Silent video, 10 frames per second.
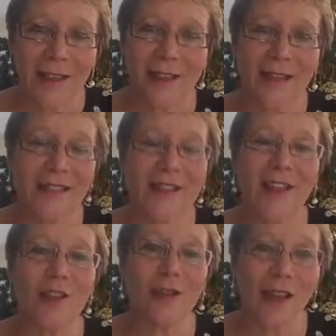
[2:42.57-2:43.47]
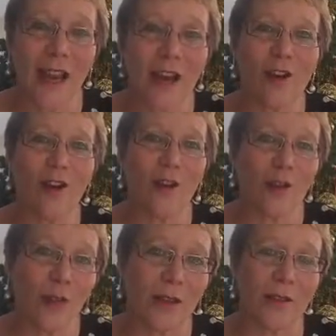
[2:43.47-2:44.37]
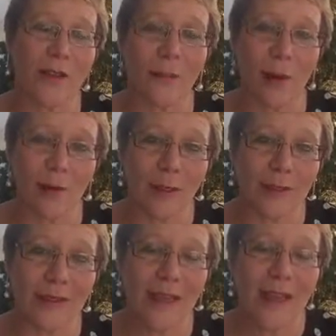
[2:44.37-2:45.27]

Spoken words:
it is that you cannot trust the polling.